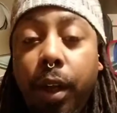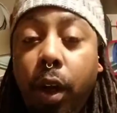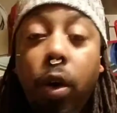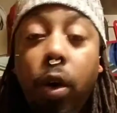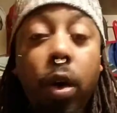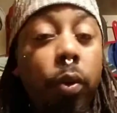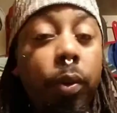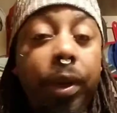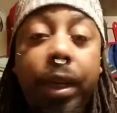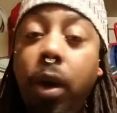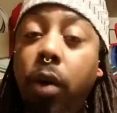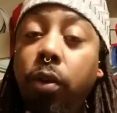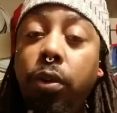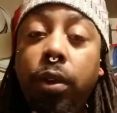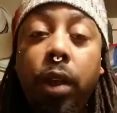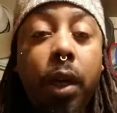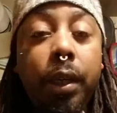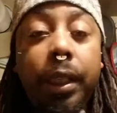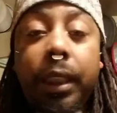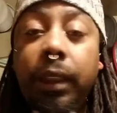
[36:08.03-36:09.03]
Or we gonna
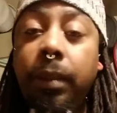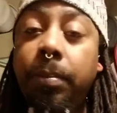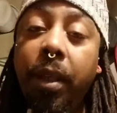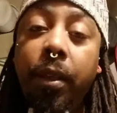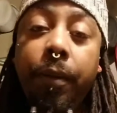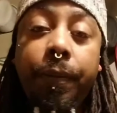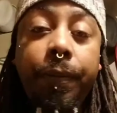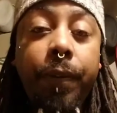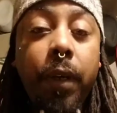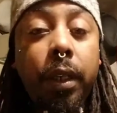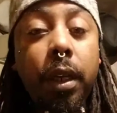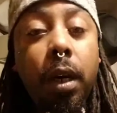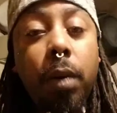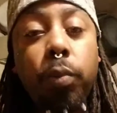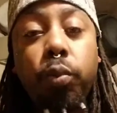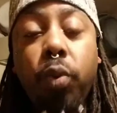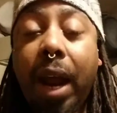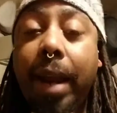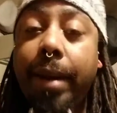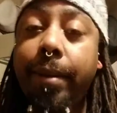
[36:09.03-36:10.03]
turn this motherfucker up
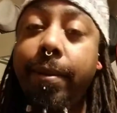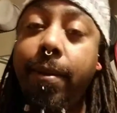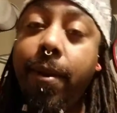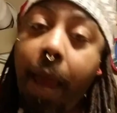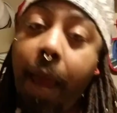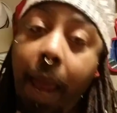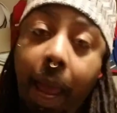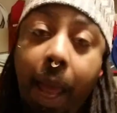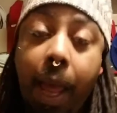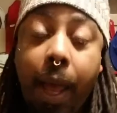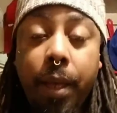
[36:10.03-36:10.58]
right now.